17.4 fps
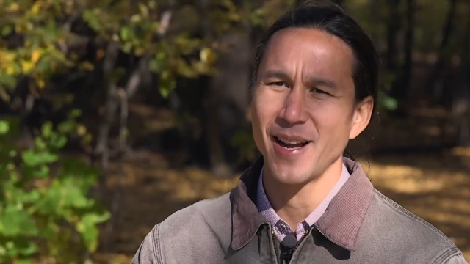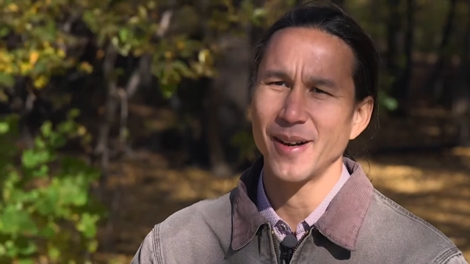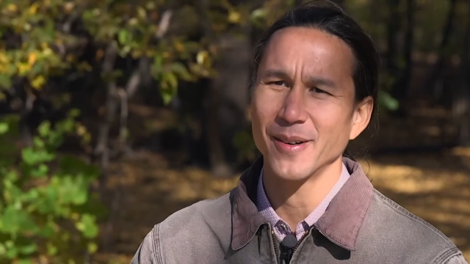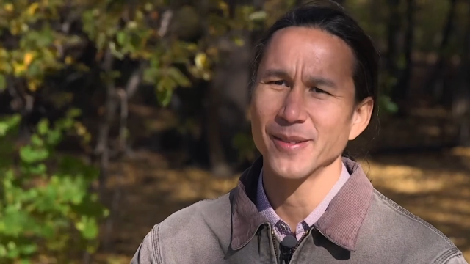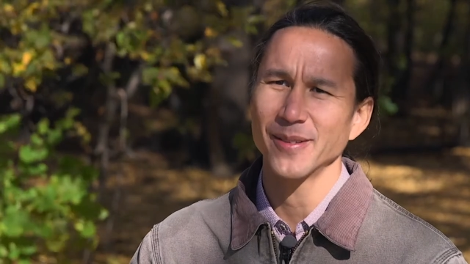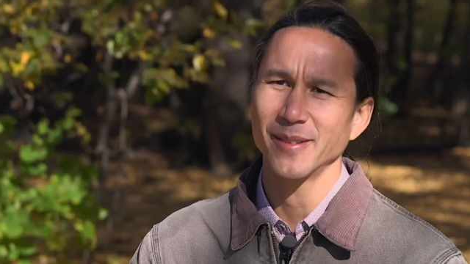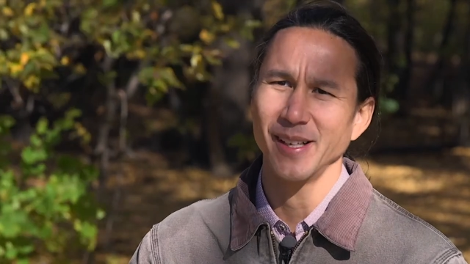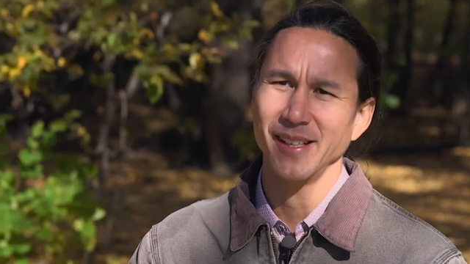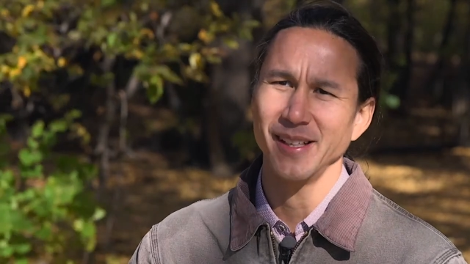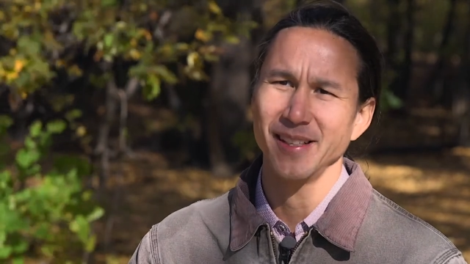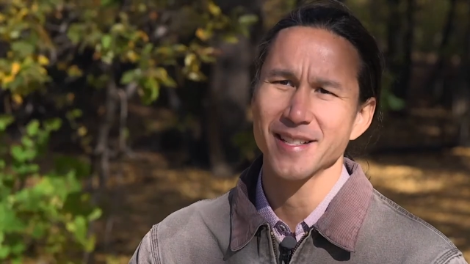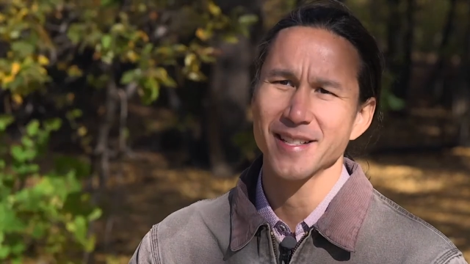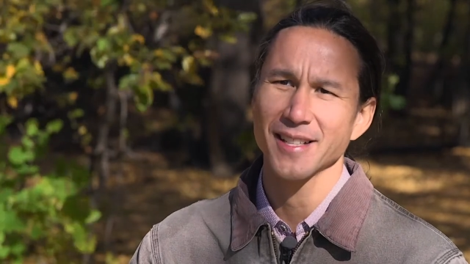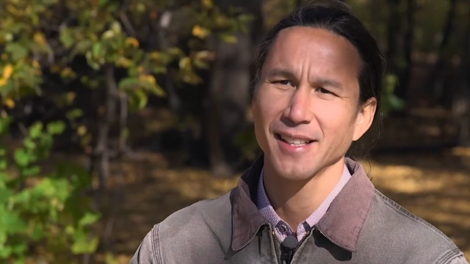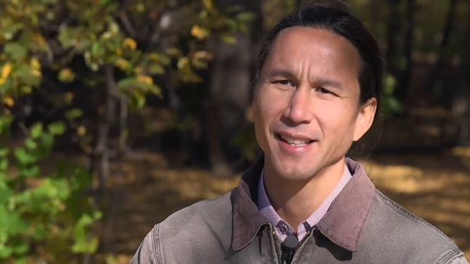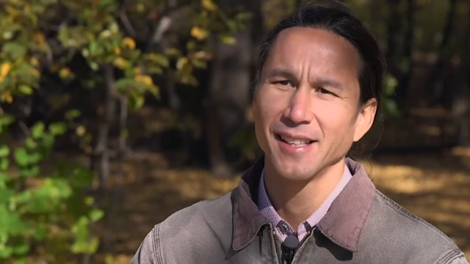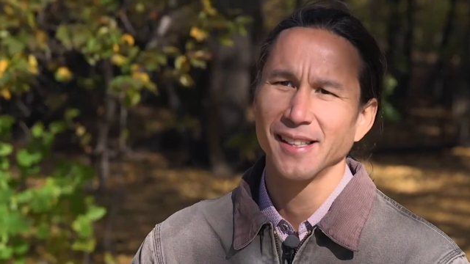
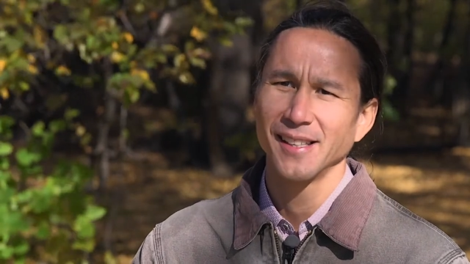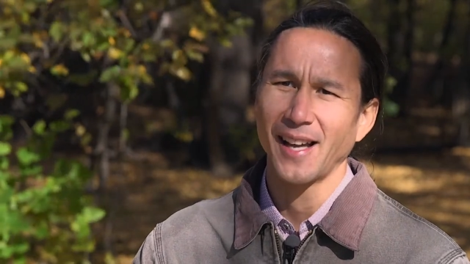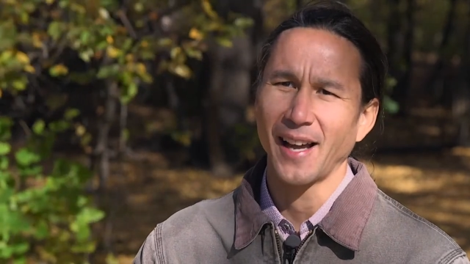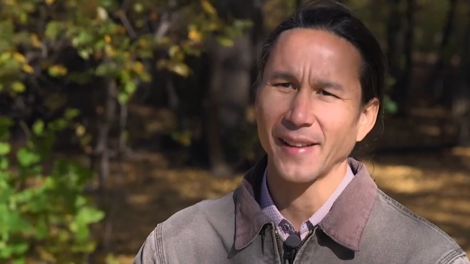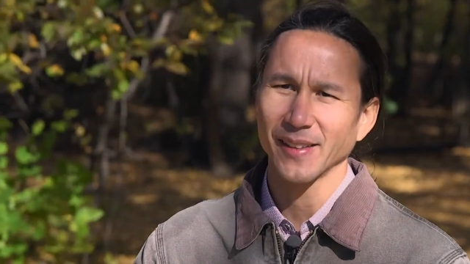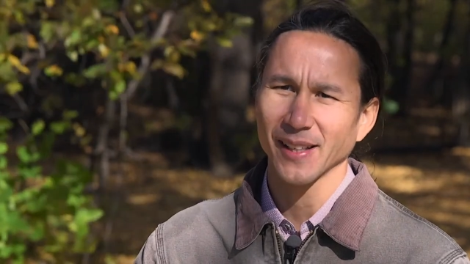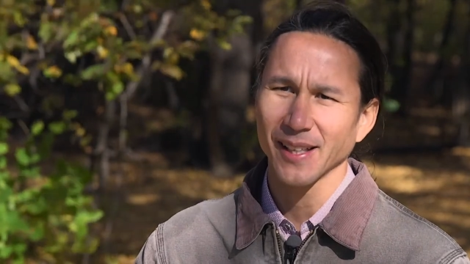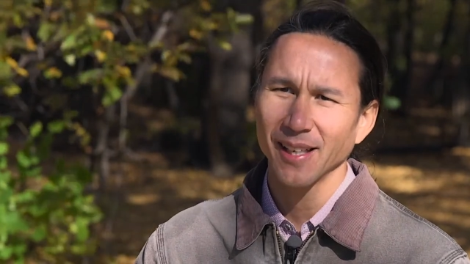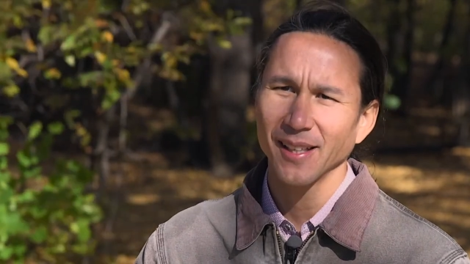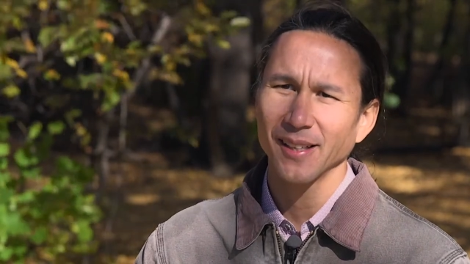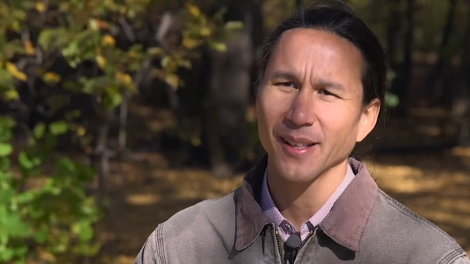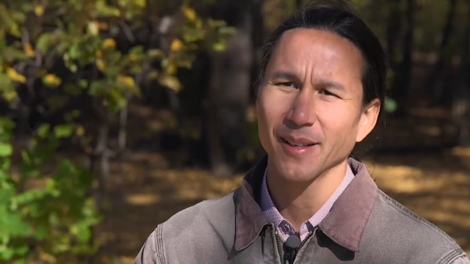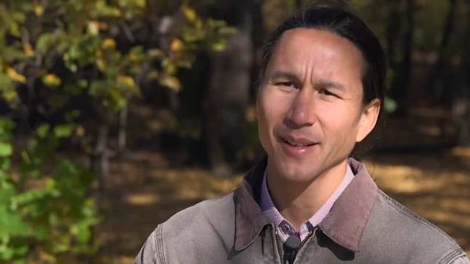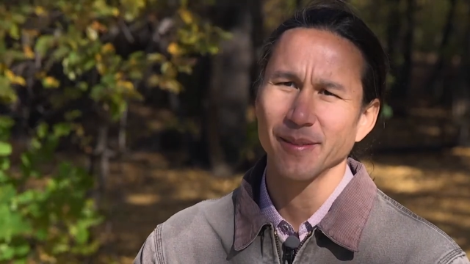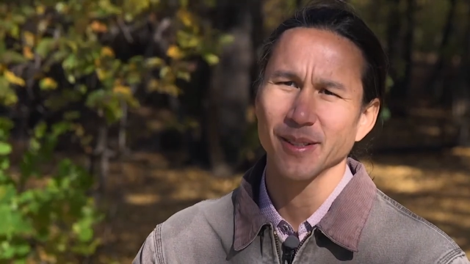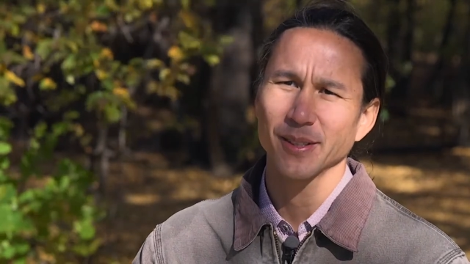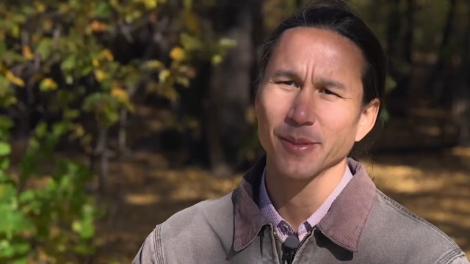outrage at the
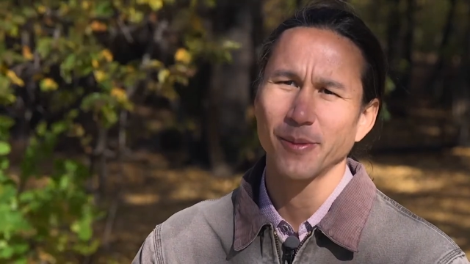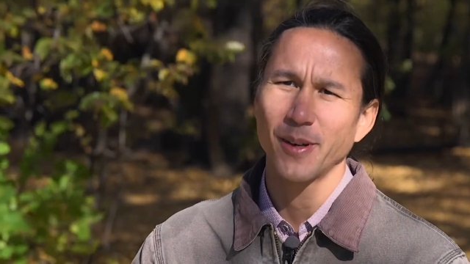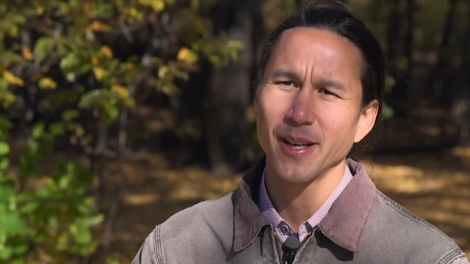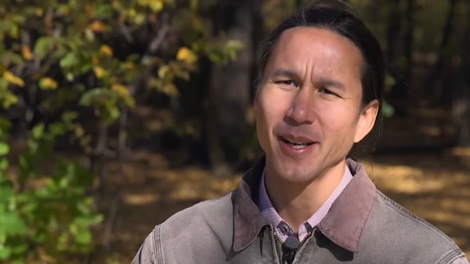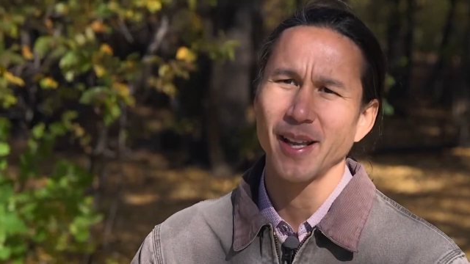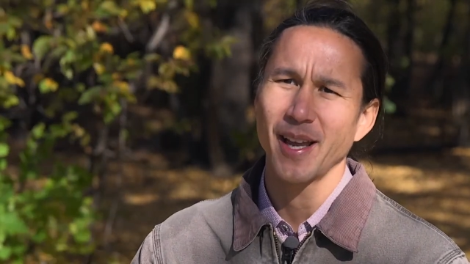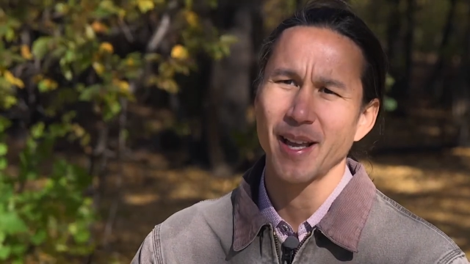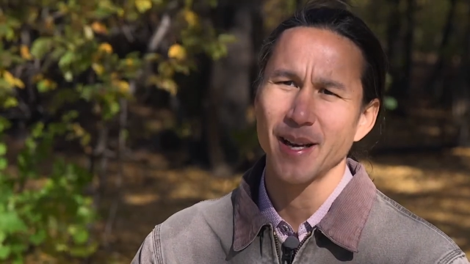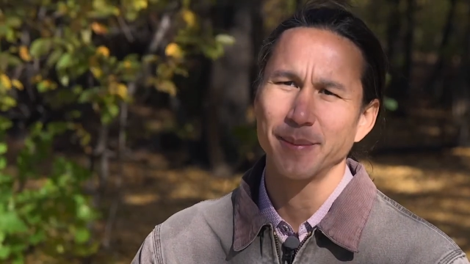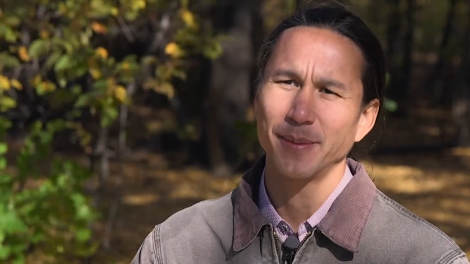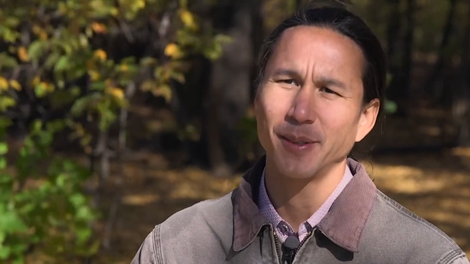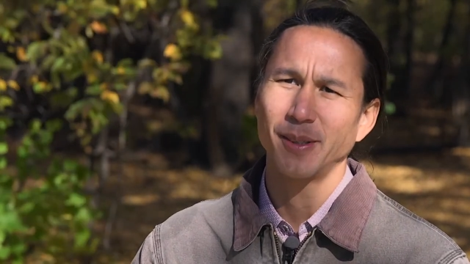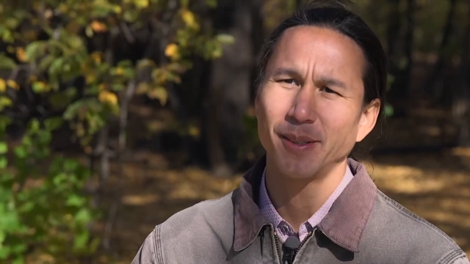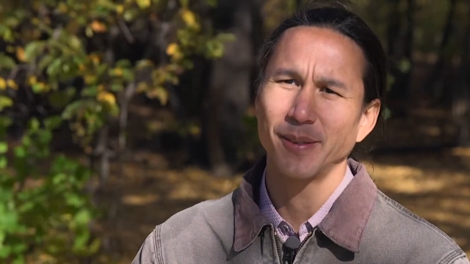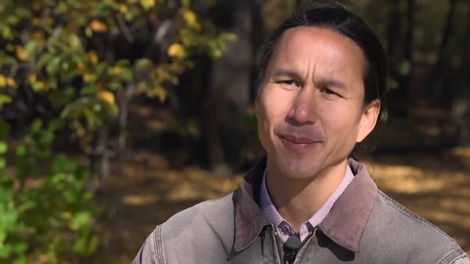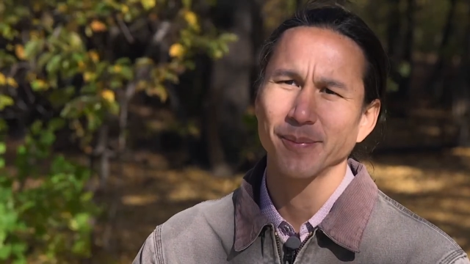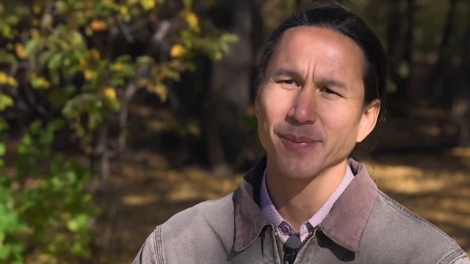killing of this one animal.